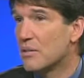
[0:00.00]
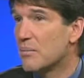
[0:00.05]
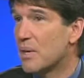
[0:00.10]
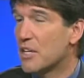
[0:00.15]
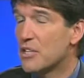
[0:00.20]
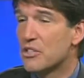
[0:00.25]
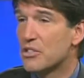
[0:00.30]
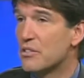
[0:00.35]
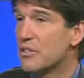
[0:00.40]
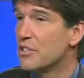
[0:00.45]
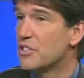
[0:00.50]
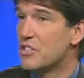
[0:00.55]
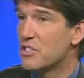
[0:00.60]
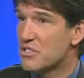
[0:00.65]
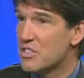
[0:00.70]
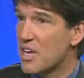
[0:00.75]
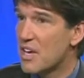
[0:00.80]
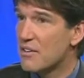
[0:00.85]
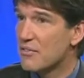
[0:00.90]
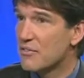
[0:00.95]
to make sure that you're
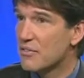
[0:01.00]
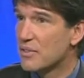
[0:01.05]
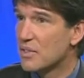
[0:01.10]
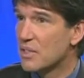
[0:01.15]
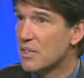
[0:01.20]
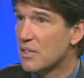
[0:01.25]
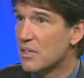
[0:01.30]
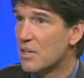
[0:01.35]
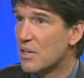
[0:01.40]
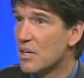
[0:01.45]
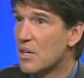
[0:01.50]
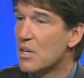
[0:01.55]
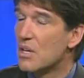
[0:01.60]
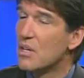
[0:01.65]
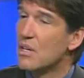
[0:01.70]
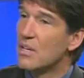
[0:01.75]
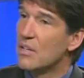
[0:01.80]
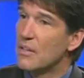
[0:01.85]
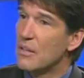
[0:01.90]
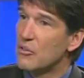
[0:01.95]
safe.
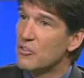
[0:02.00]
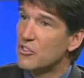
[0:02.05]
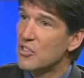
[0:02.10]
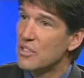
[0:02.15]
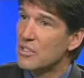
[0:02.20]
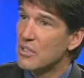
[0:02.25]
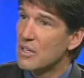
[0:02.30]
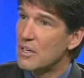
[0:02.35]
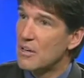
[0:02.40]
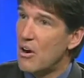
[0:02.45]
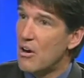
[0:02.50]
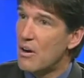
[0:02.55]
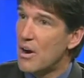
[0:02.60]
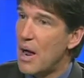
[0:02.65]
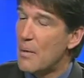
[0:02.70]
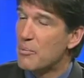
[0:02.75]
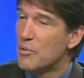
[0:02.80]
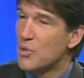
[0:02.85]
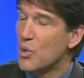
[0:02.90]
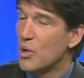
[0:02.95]
They'll sit in our
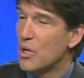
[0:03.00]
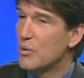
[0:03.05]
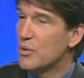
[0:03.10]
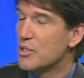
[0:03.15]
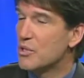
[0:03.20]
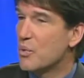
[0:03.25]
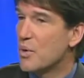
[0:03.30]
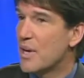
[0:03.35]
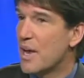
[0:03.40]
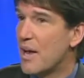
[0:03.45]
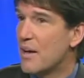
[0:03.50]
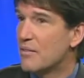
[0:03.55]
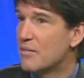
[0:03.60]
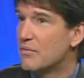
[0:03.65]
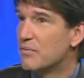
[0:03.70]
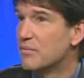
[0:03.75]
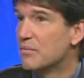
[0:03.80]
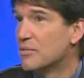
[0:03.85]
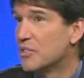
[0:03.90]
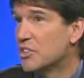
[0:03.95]
operatory, which we
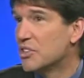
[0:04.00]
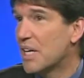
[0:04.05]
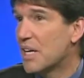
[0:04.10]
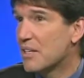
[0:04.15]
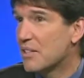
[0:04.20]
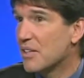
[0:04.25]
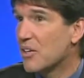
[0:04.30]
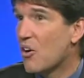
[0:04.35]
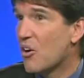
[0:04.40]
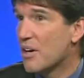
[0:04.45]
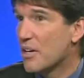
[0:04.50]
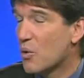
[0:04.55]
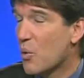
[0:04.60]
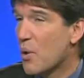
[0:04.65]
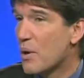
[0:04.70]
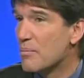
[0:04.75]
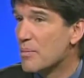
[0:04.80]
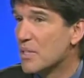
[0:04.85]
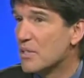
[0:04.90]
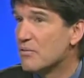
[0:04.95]
have state-of-the-art
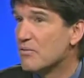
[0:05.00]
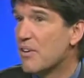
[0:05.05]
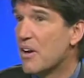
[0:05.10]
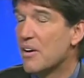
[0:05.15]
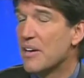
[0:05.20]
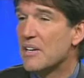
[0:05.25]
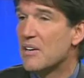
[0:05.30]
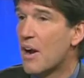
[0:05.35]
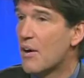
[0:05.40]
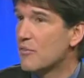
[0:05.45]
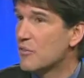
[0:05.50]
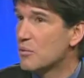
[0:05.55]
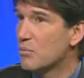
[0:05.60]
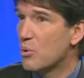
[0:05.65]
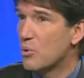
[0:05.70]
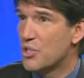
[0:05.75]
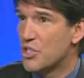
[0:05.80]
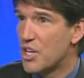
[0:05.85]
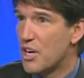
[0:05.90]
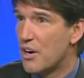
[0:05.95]
equipment, very
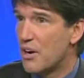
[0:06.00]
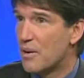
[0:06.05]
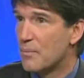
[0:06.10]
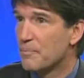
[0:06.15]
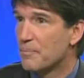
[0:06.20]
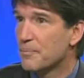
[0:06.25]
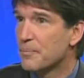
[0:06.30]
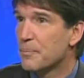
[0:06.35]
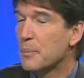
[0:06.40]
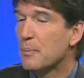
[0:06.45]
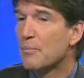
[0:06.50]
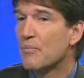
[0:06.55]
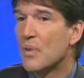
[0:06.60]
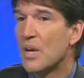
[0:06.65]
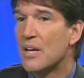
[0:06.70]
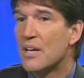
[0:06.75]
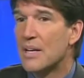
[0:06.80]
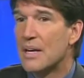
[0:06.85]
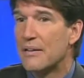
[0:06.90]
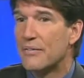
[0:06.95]
comfortable chair.
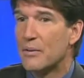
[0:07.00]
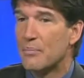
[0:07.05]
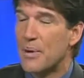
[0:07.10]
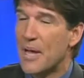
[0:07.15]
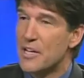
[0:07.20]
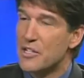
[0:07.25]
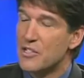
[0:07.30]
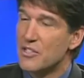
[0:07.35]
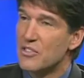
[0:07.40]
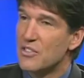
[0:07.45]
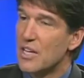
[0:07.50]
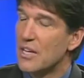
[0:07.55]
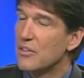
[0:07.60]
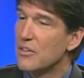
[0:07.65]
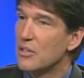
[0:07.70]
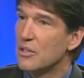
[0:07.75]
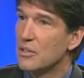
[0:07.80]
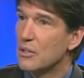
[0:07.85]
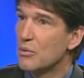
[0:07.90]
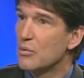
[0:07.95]
If the patients say
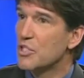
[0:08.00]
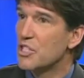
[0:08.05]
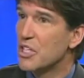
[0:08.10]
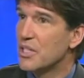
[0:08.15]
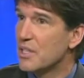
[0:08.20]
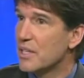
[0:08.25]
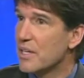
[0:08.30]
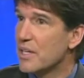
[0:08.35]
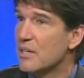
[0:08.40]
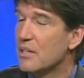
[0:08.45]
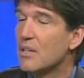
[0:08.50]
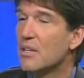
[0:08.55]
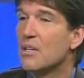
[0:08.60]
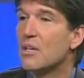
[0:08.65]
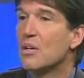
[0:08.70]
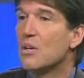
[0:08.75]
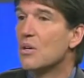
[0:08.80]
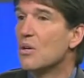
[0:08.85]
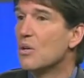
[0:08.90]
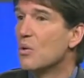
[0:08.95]
they're a little chilly,
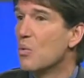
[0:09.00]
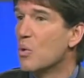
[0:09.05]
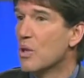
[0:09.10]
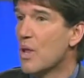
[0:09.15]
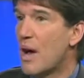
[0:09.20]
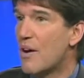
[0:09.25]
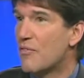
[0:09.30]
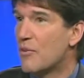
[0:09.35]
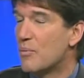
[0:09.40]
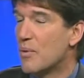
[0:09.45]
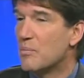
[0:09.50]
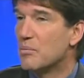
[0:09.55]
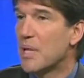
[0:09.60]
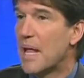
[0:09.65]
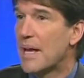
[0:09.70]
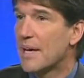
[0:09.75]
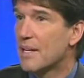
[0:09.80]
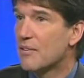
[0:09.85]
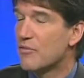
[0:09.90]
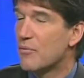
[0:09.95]
we'll offer them a
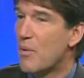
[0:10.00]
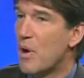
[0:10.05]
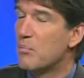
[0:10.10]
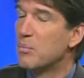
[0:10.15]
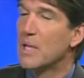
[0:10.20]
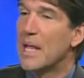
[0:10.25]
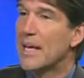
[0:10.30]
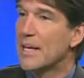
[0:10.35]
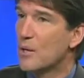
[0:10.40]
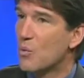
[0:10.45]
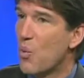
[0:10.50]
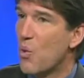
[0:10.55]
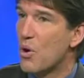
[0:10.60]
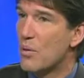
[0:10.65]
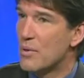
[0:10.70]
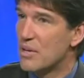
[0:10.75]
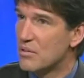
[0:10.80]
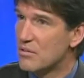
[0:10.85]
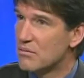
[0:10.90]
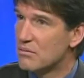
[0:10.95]
blanket from our blanket
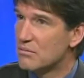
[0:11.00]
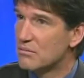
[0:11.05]
warmer.